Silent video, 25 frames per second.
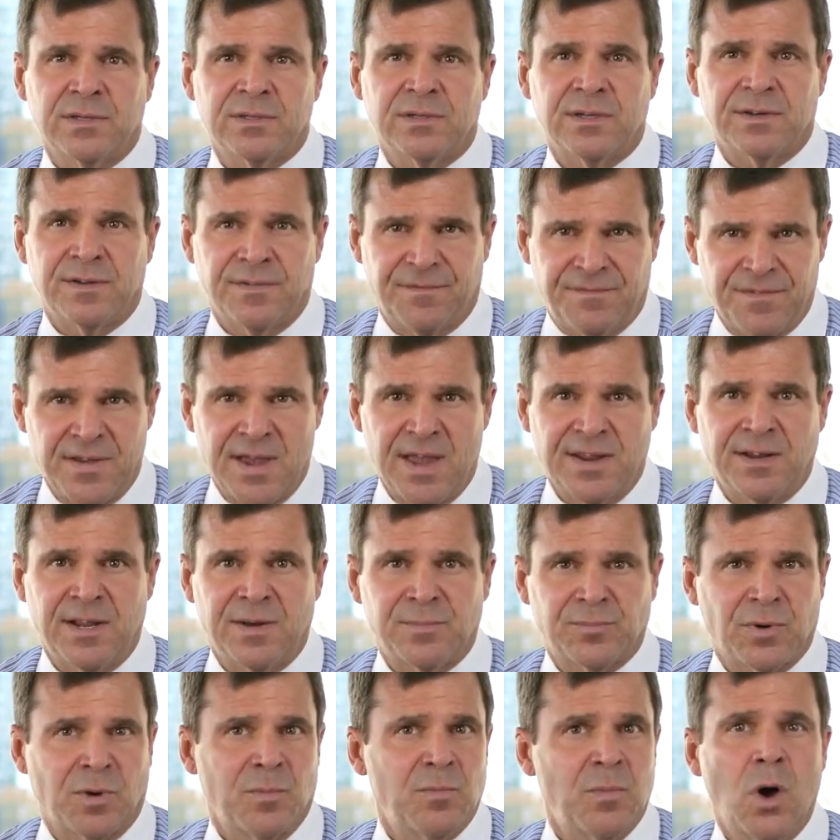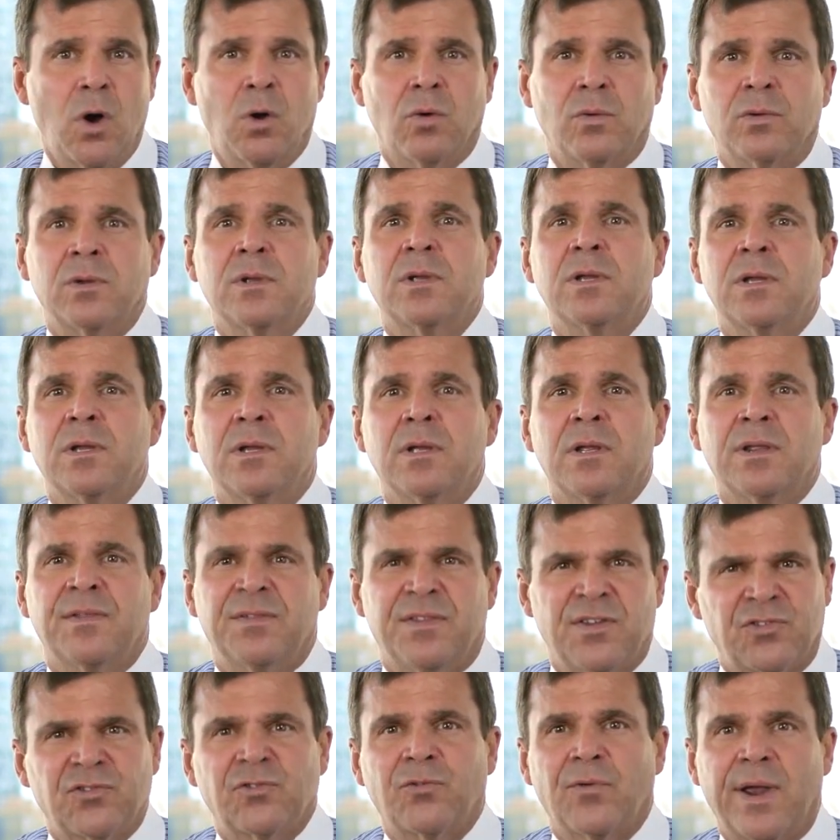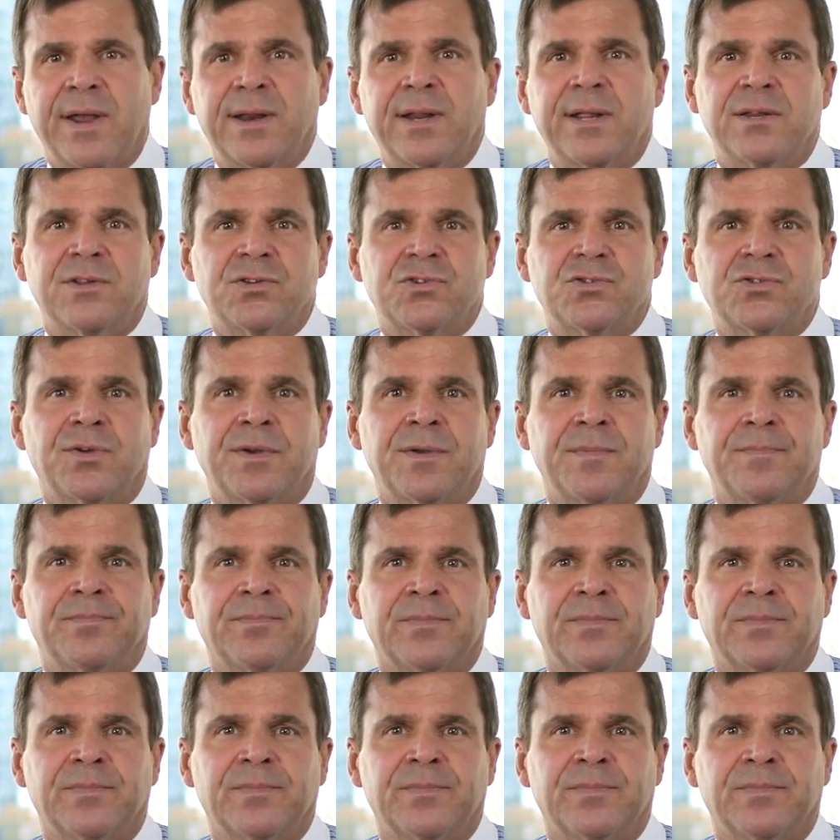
to defend and promote this great industry.